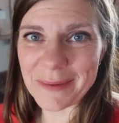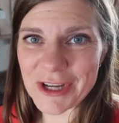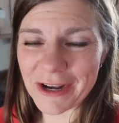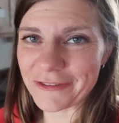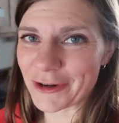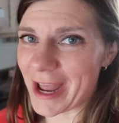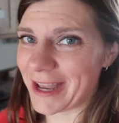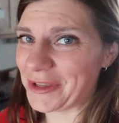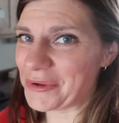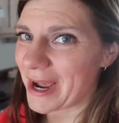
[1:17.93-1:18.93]
I'm Jennifer
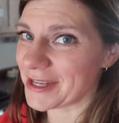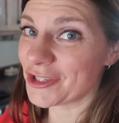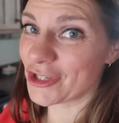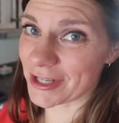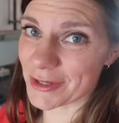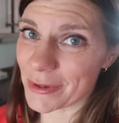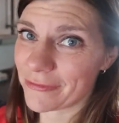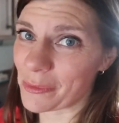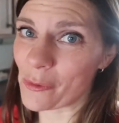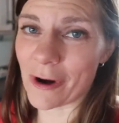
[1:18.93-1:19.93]
and you guys just
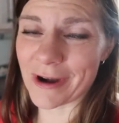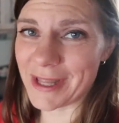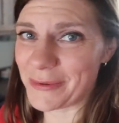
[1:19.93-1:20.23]
heard from Warren.